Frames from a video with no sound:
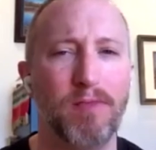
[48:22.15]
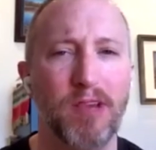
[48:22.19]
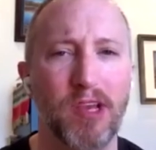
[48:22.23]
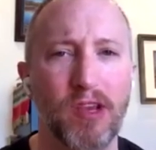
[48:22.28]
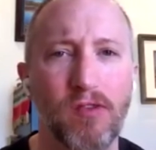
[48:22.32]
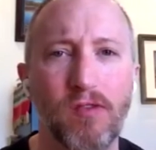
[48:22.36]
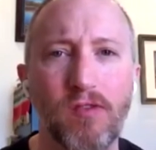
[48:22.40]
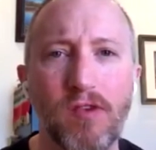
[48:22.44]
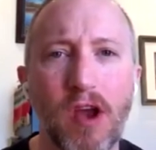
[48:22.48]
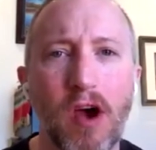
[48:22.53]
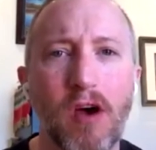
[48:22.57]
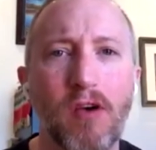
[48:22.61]

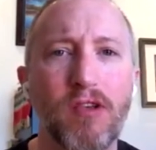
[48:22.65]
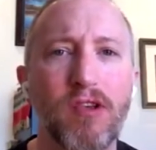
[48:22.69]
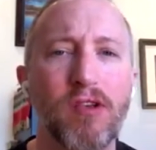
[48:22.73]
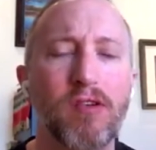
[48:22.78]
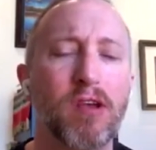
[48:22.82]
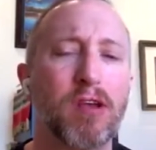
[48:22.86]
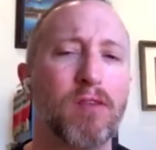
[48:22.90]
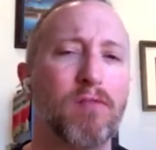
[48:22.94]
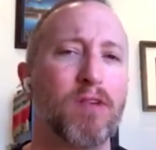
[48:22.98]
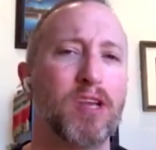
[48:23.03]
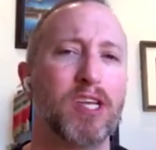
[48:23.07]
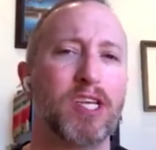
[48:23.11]
You
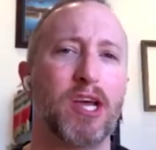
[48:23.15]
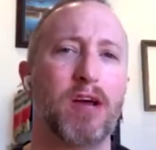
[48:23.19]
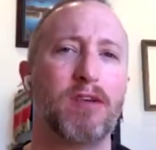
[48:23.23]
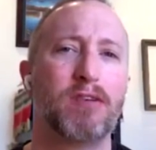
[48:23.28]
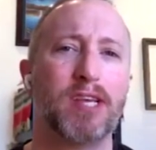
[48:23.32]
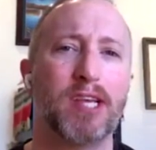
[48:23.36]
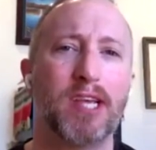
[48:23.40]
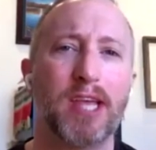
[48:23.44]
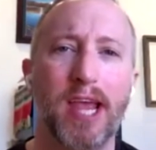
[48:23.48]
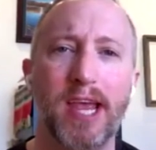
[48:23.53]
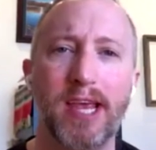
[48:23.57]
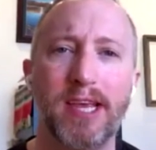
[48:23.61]
can reach out to
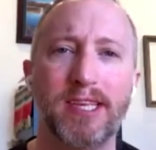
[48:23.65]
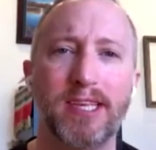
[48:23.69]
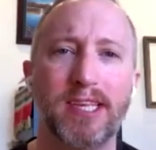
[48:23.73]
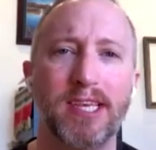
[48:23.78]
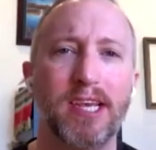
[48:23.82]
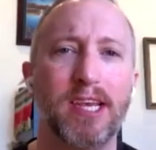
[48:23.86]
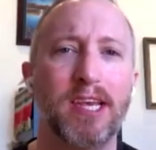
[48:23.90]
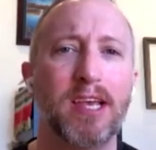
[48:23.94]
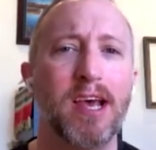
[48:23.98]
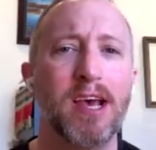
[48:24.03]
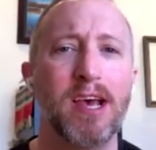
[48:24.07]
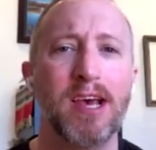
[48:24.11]

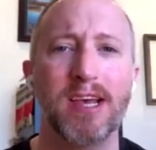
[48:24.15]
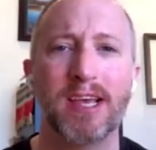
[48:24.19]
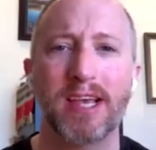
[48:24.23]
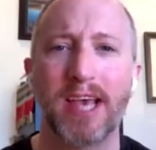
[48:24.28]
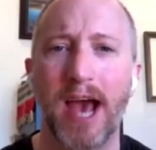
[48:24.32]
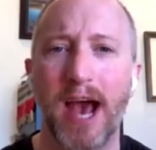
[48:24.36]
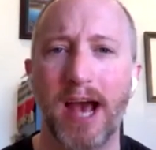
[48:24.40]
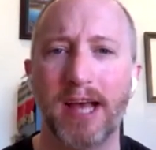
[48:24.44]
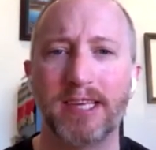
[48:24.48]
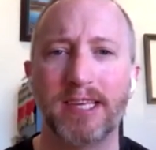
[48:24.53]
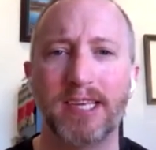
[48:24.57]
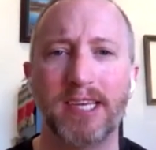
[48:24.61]
Casey,
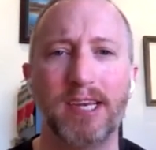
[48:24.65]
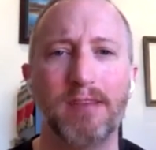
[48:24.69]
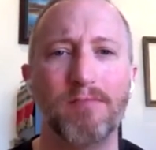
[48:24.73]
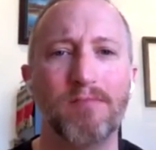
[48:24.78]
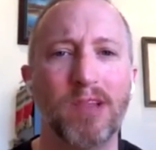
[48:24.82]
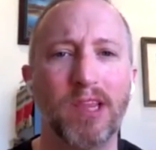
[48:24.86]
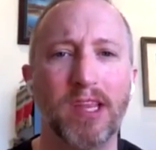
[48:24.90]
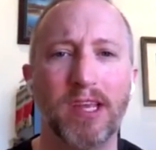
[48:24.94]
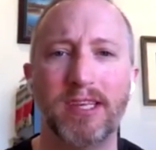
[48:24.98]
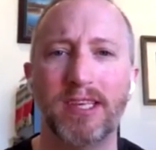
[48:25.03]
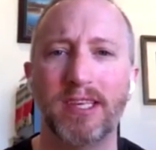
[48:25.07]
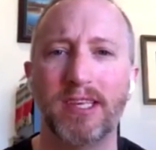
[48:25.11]
Cassidy,
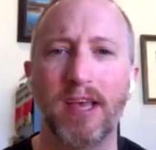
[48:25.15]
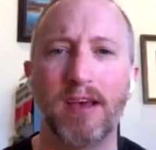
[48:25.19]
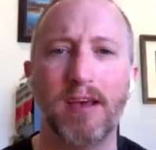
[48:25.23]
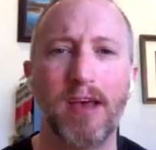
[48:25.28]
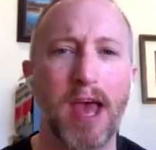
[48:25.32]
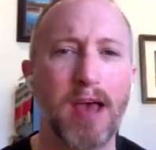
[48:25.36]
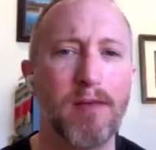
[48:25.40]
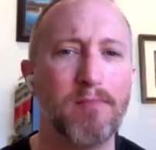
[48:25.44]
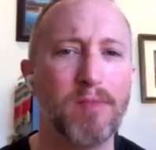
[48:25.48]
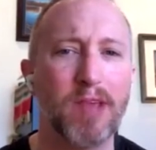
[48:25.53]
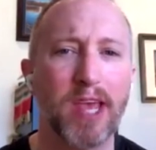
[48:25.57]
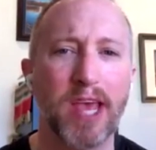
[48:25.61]
Melissa,
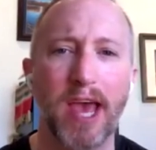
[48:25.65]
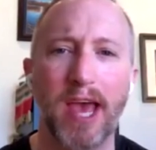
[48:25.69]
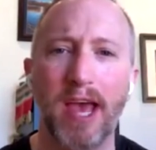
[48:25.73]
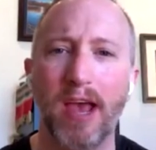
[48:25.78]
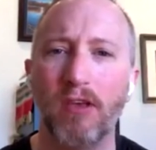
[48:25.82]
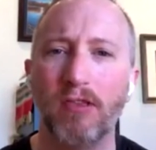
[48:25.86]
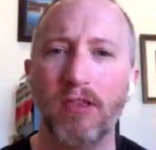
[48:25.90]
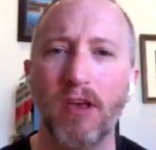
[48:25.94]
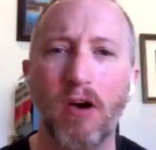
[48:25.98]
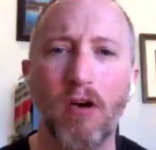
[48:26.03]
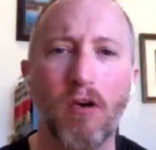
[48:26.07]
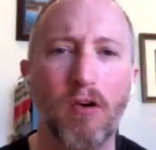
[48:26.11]
MK,
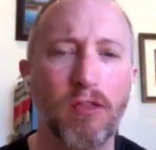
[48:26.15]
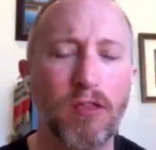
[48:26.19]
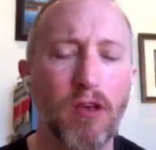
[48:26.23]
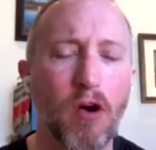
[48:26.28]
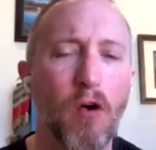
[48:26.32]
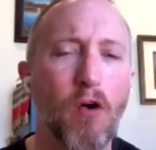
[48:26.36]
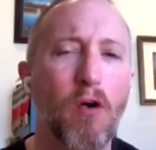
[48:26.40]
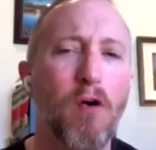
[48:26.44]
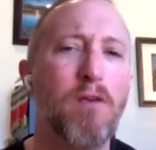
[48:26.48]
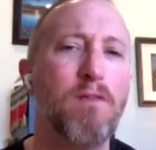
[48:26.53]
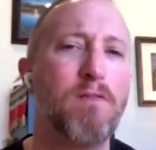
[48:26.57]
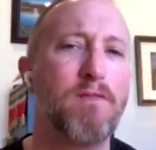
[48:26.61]
the
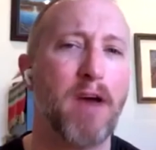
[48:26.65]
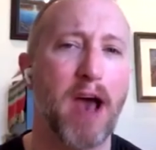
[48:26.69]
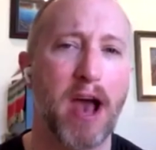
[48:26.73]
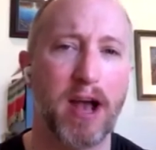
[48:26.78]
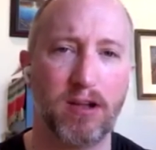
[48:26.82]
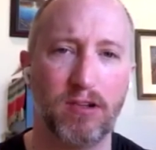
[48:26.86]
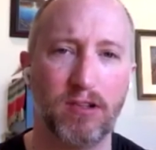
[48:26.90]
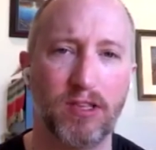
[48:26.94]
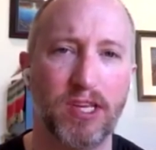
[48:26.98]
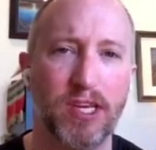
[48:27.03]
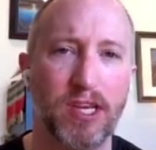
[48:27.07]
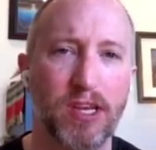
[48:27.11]
whole
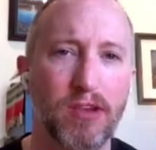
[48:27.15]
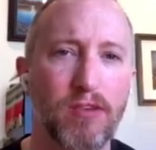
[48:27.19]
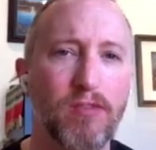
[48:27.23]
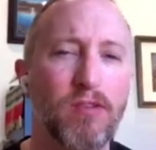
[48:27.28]
faculty.